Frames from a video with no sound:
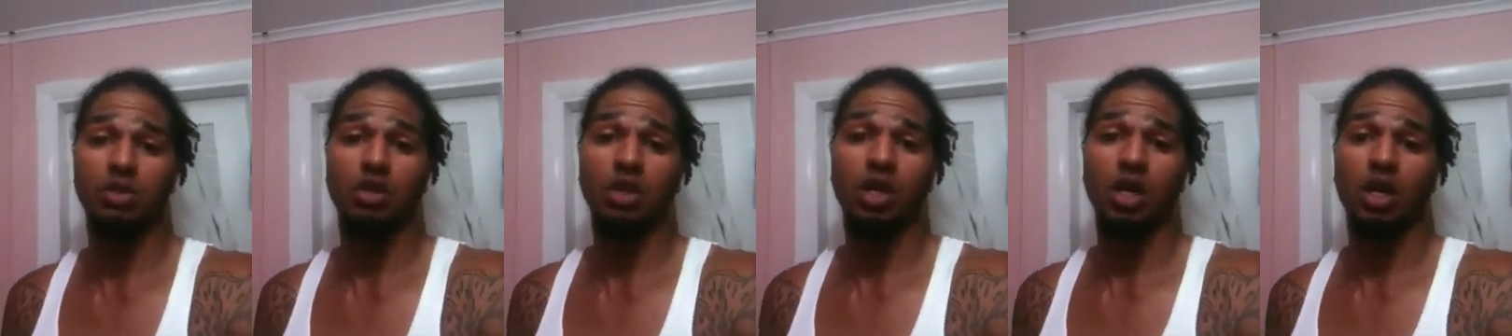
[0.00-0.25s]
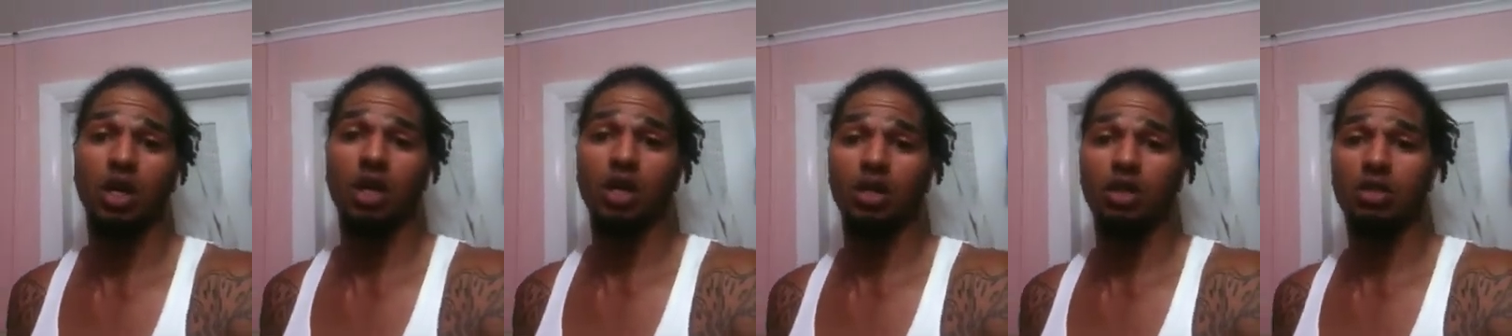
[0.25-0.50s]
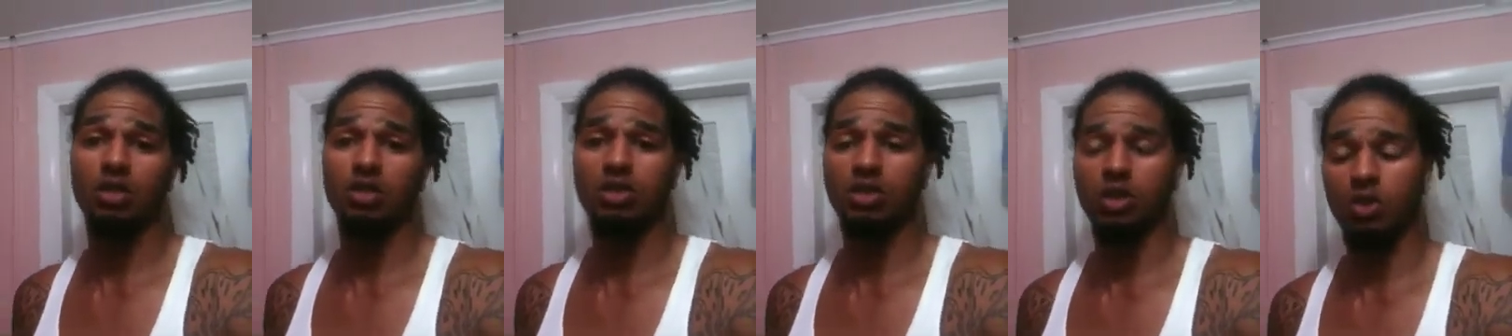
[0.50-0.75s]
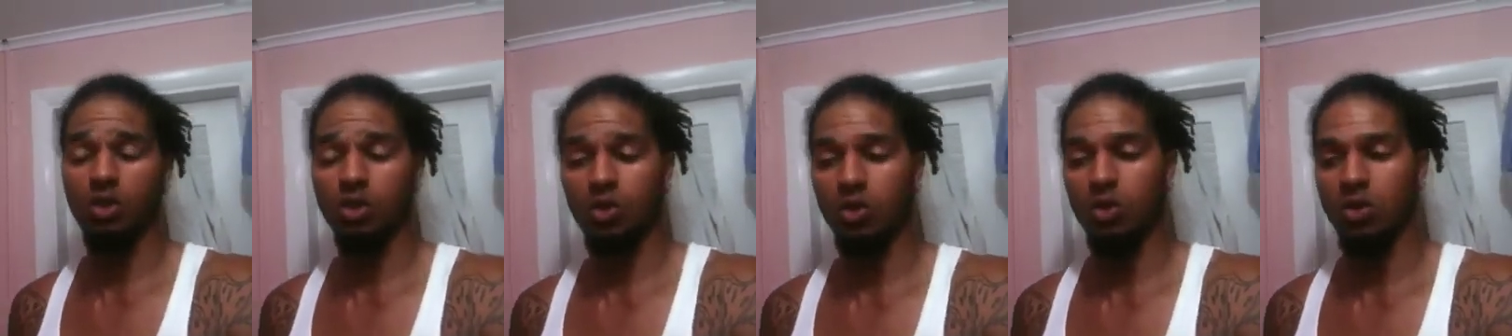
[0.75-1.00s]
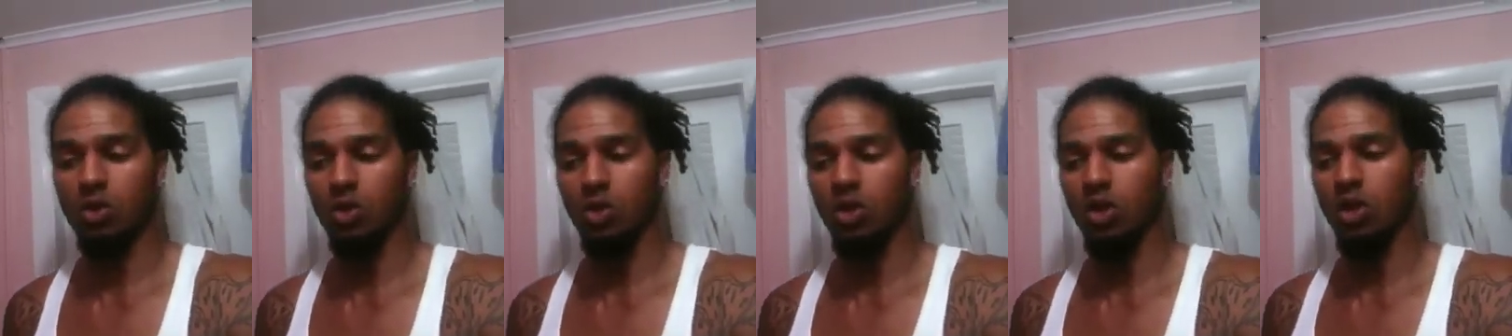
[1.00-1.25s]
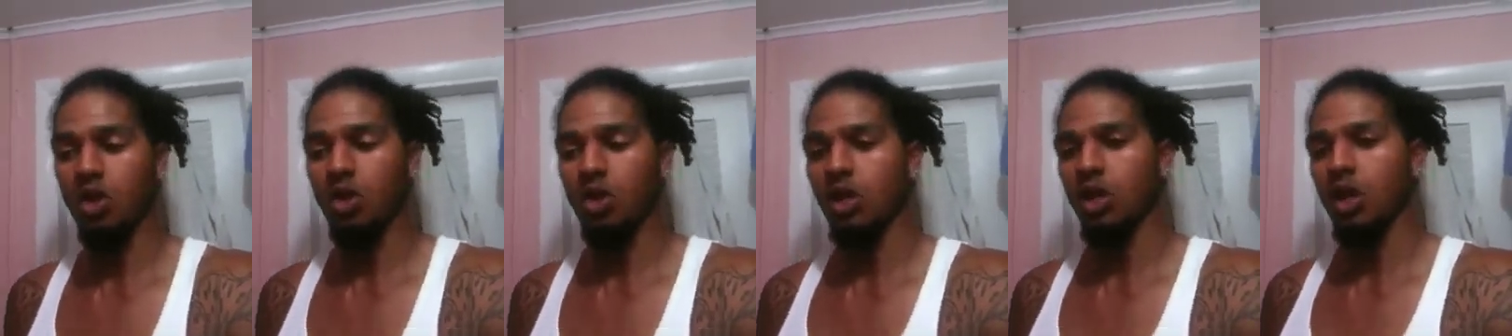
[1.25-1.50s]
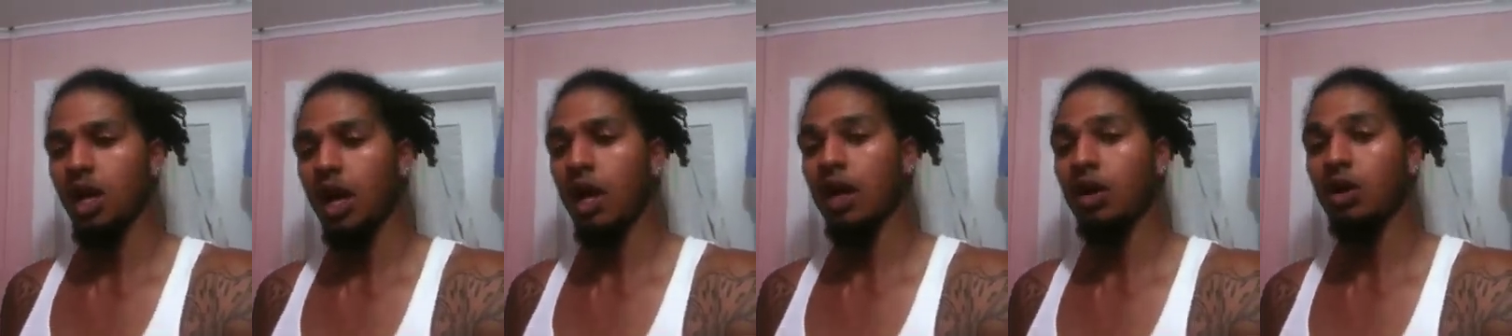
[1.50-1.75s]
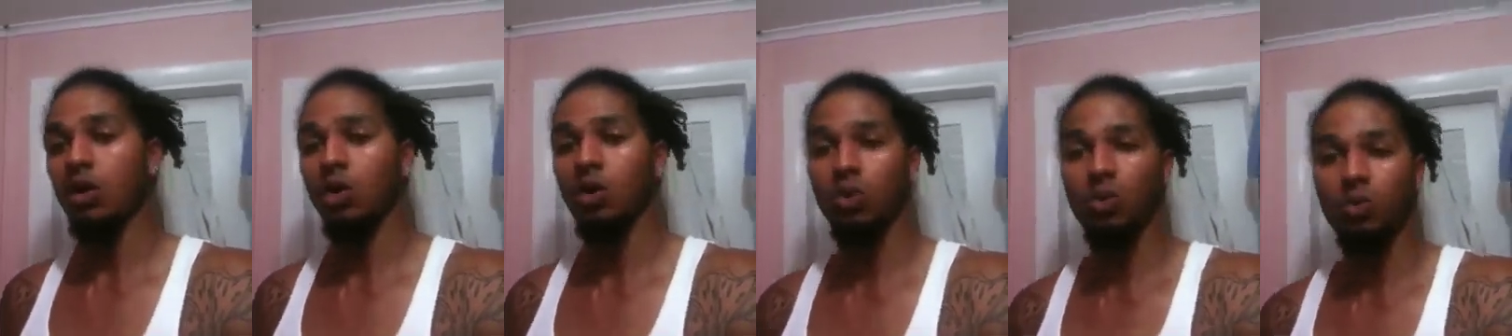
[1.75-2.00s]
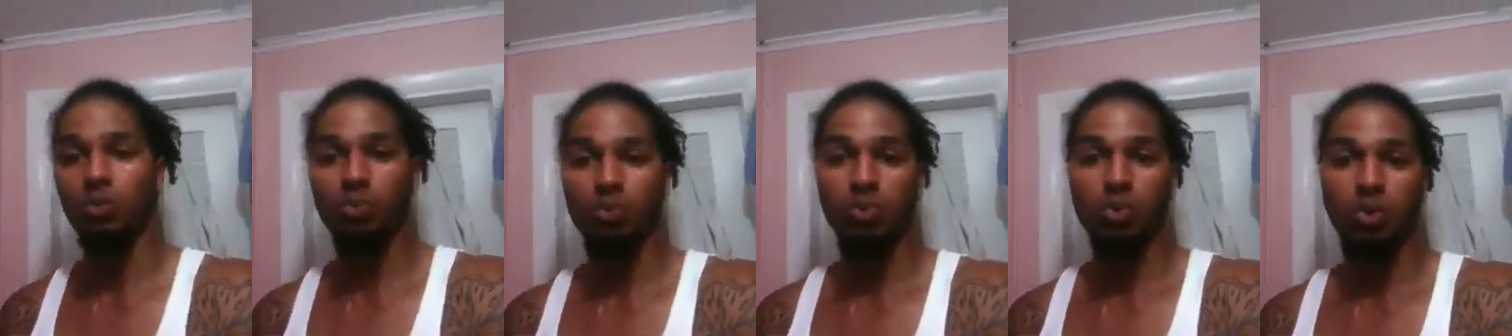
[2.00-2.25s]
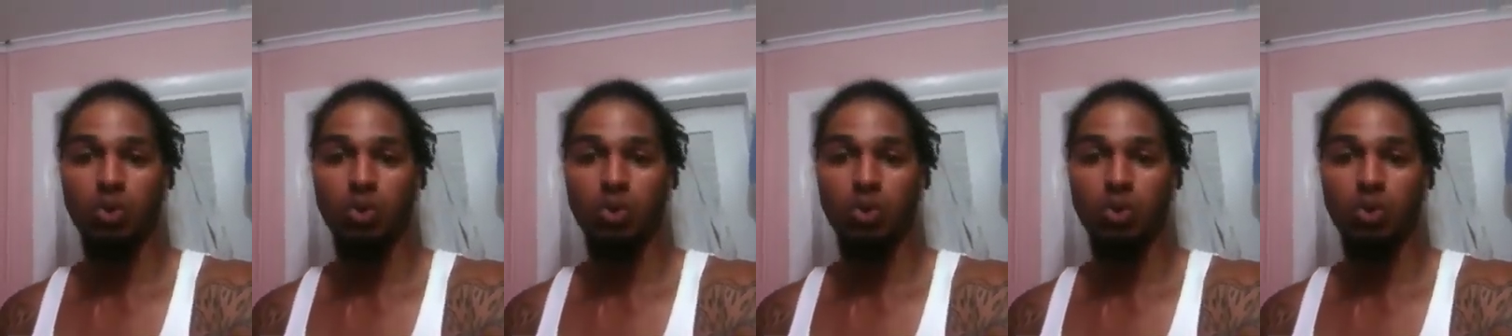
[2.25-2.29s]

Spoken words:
Alright, so I hope